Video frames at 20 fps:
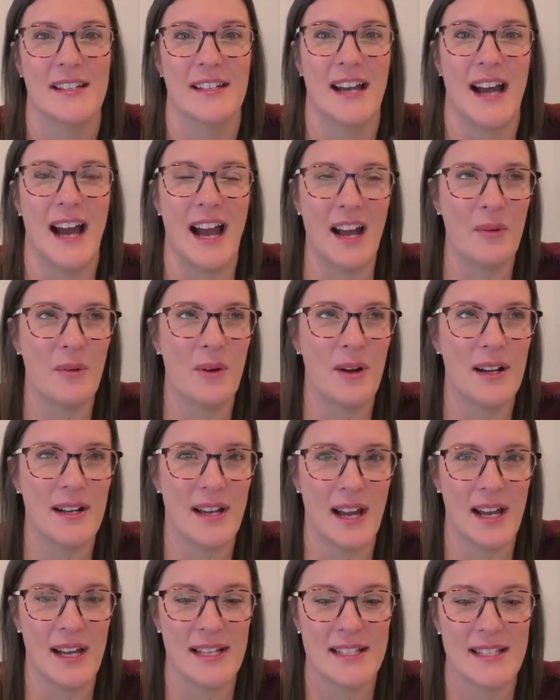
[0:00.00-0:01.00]
I want
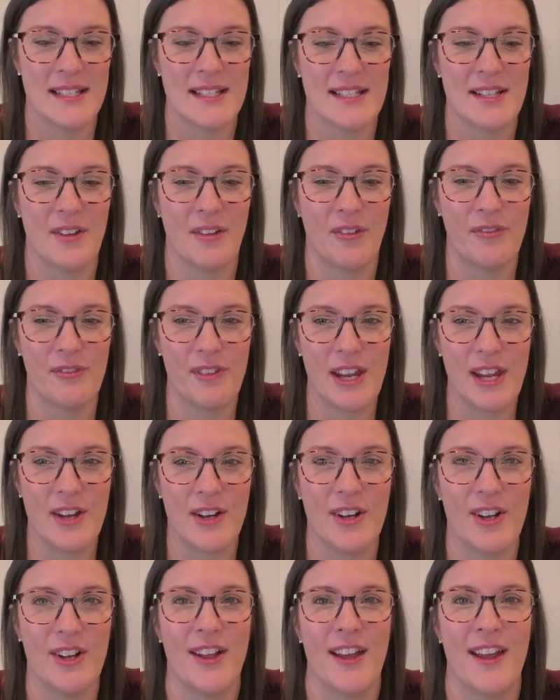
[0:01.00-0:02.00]
us to
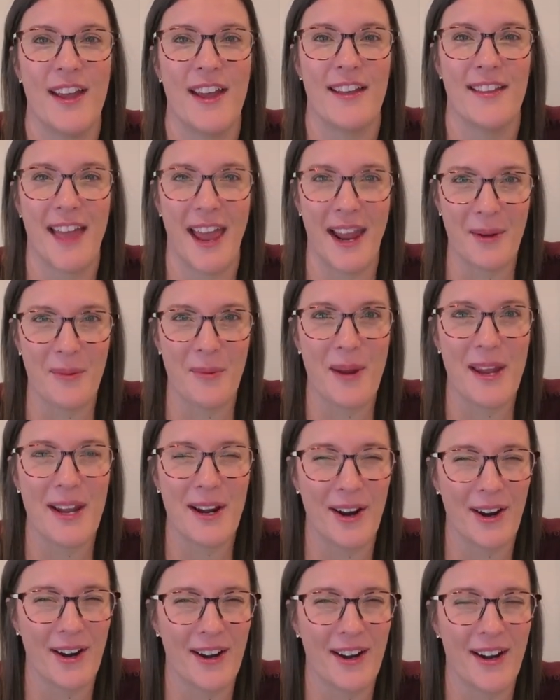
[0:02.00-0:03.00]
feel like we
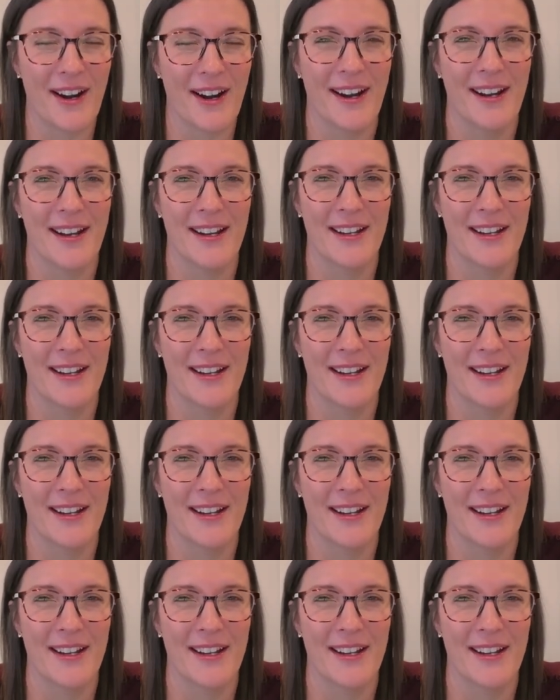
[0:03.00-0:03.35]
are